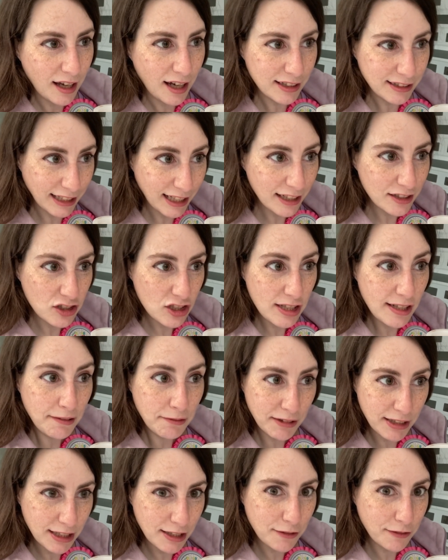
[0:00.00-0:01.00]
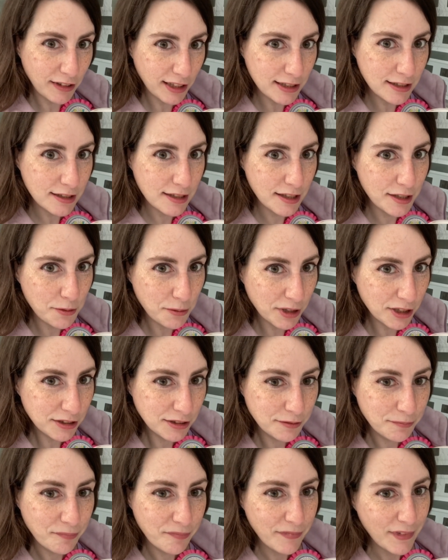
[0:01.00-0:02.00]
and I actually really fancied one.
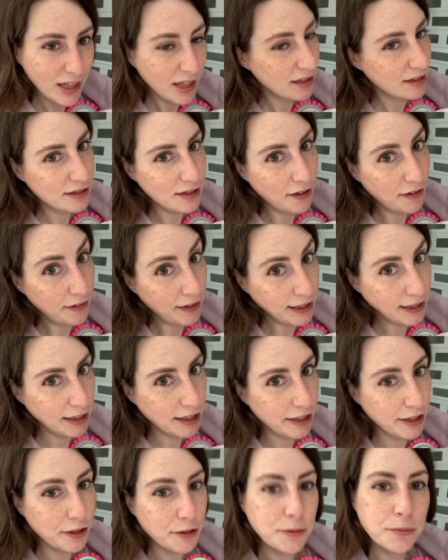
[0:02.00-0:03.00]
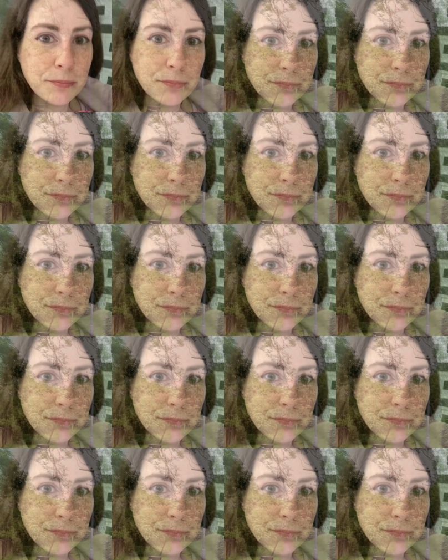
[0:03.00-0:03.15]
So thank you.